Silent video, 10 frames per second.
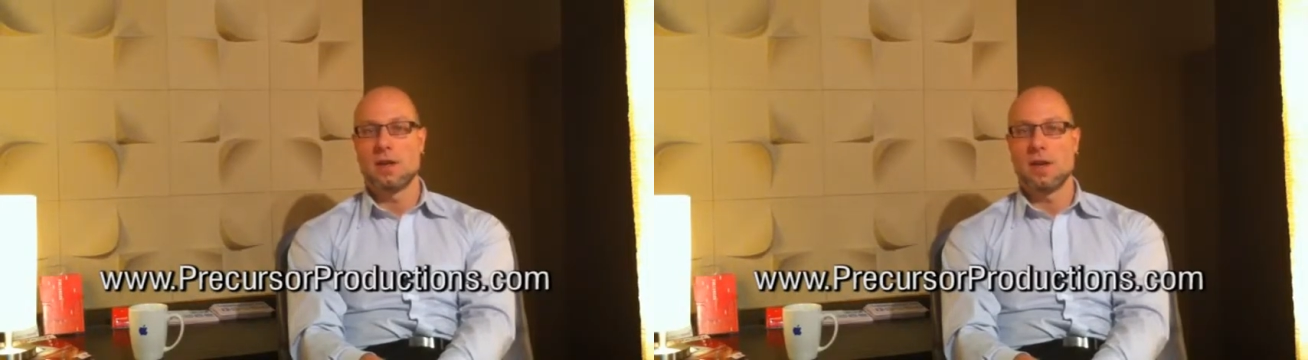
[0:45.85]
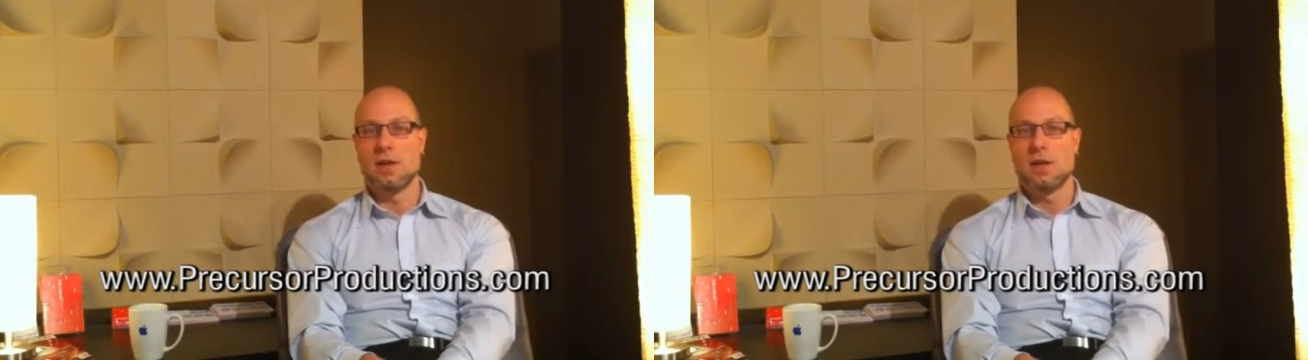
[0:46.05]

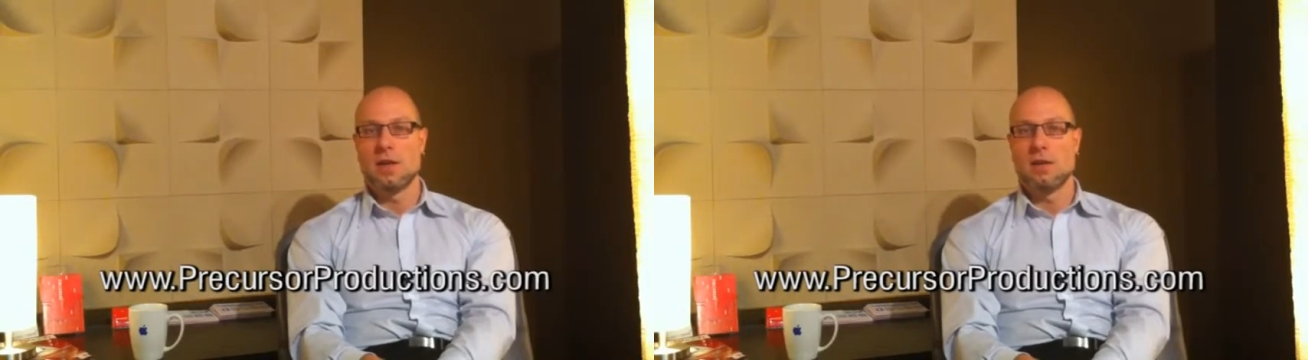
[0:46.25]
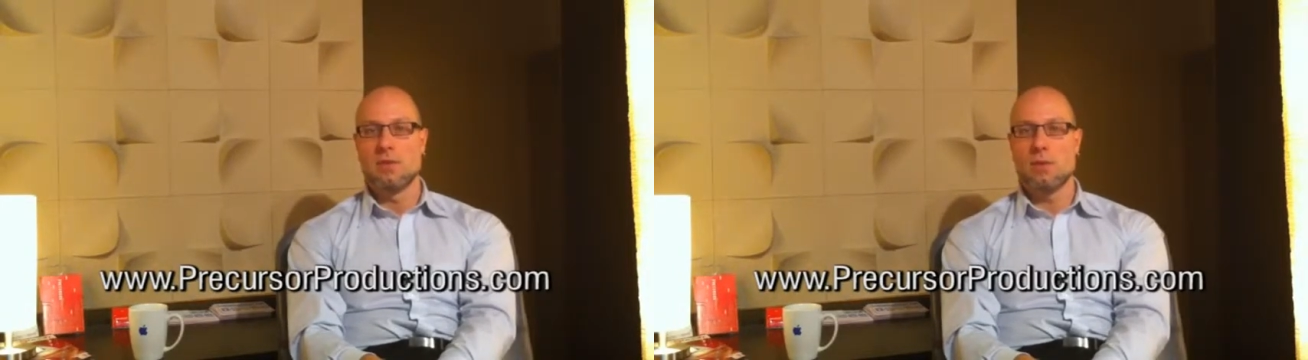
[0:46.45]
Now,
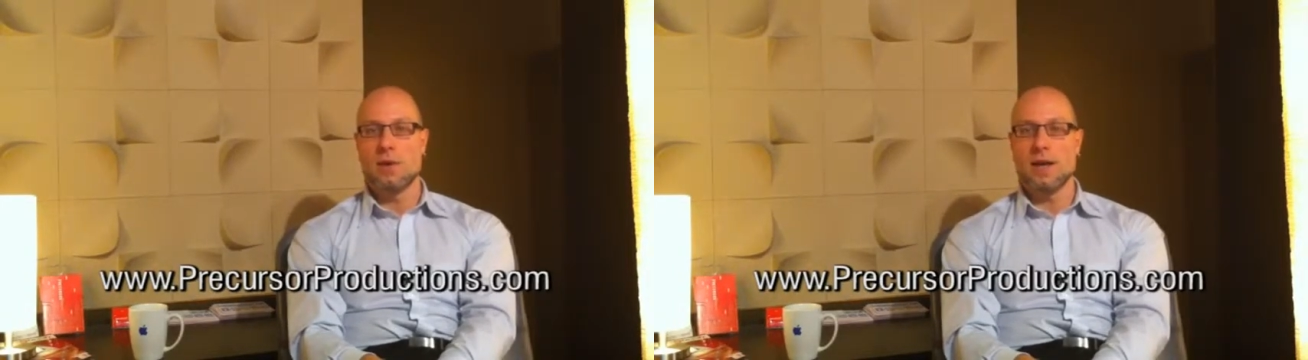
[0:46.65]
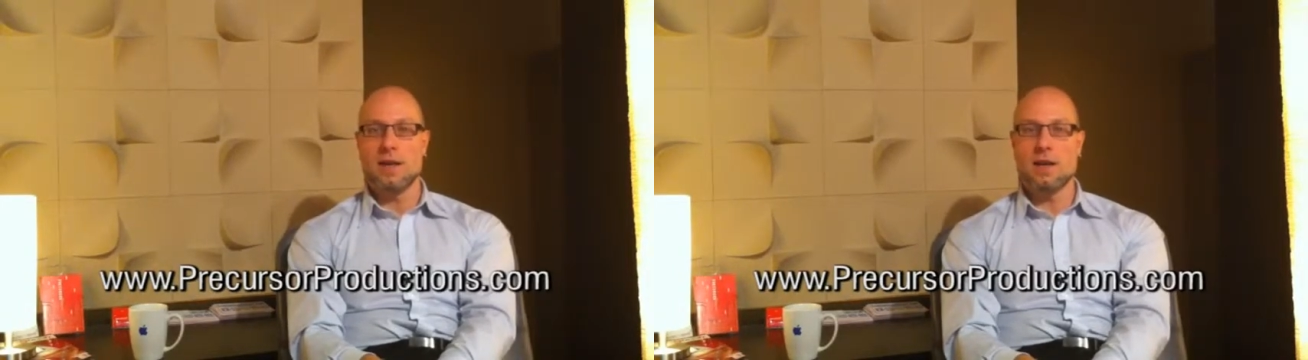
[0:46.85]

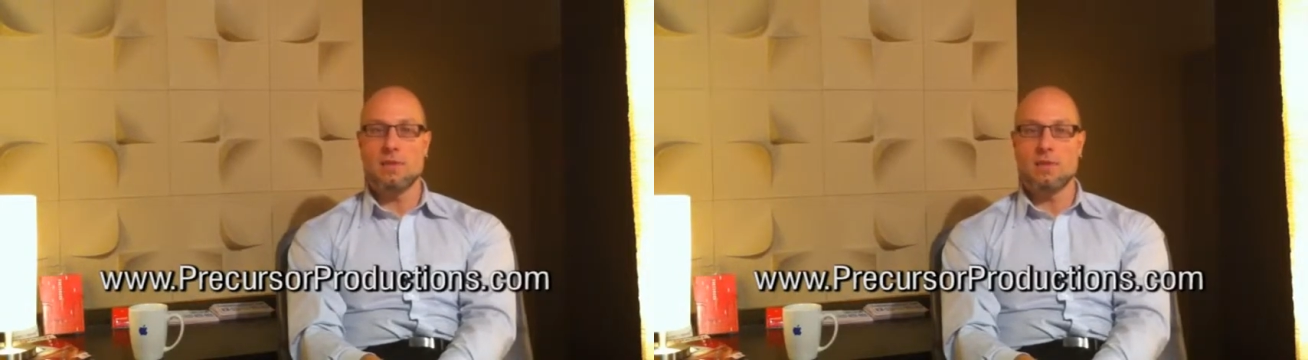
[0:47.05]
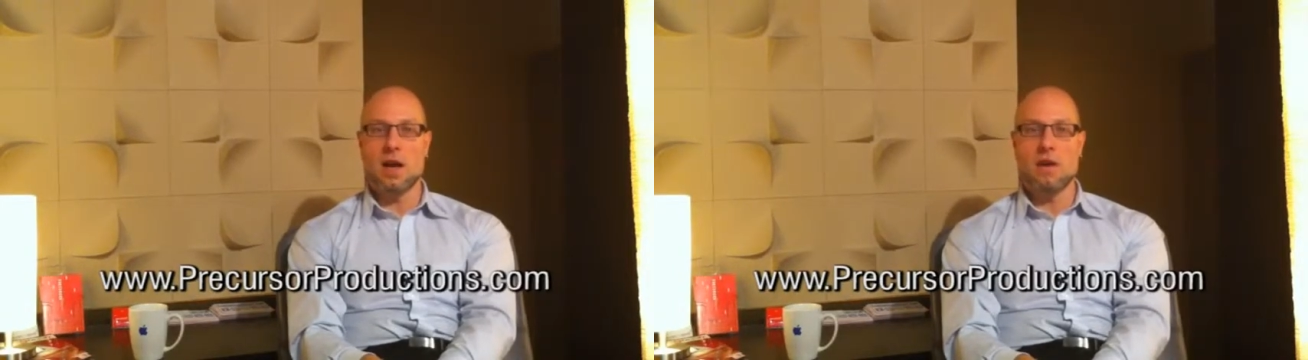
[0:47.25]
for any kind
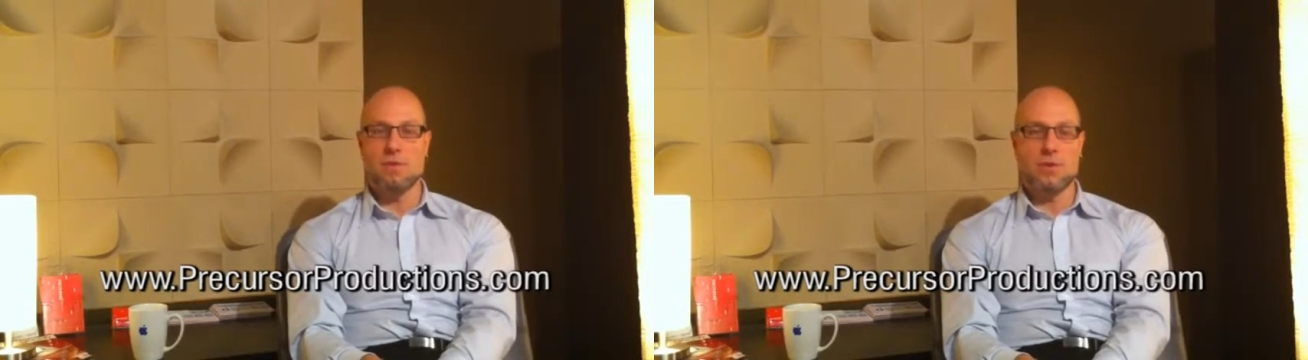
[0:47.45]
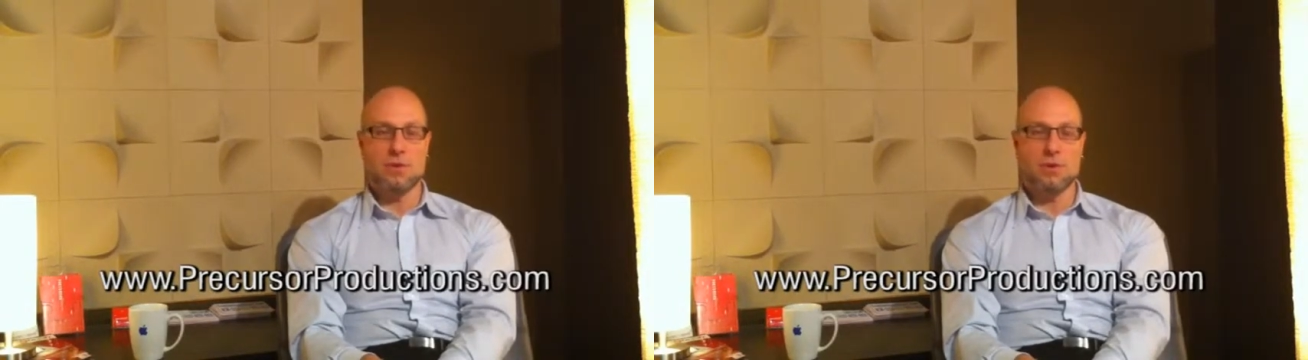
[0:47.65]
of live
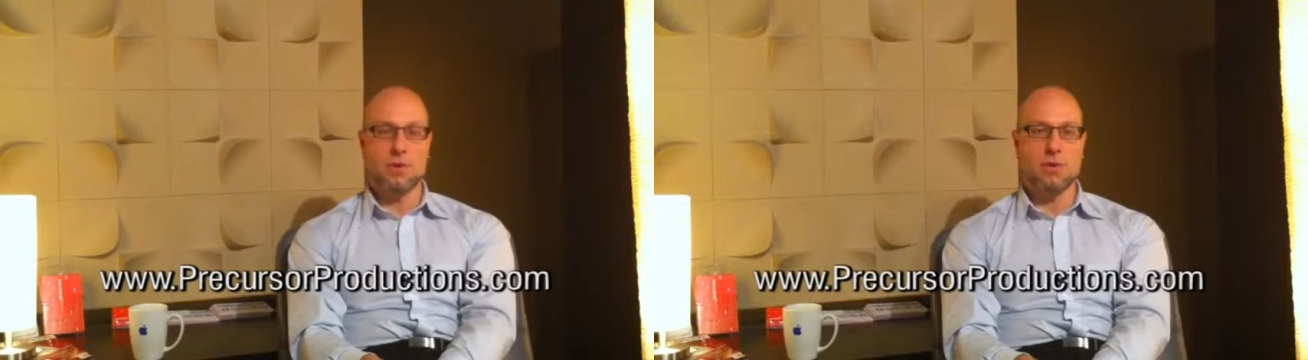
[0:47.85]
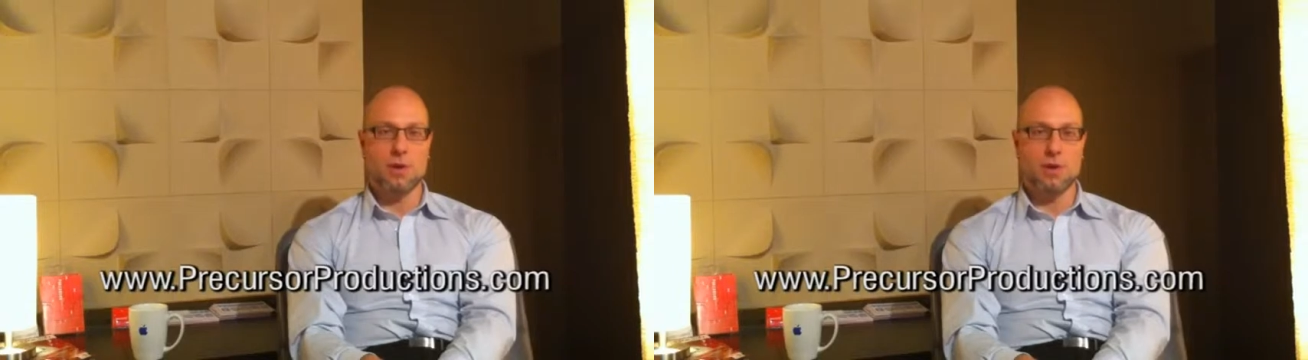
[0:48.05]
music
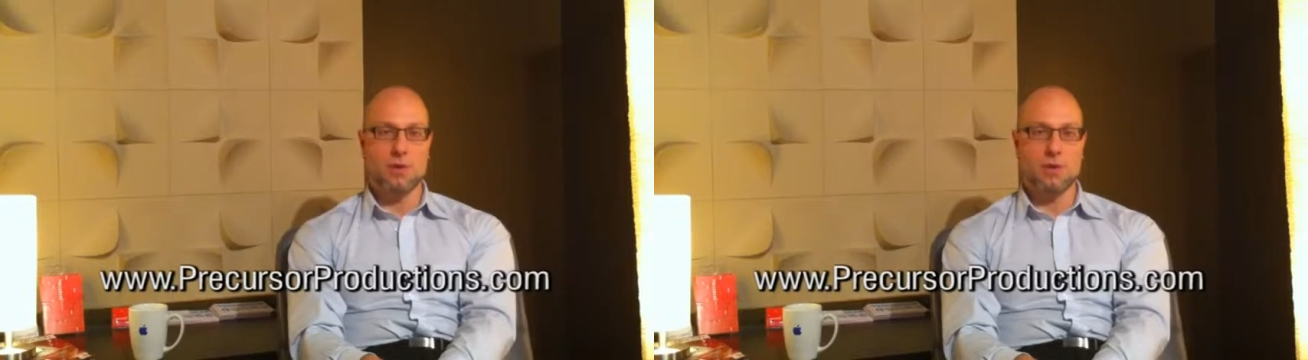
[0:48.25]
recording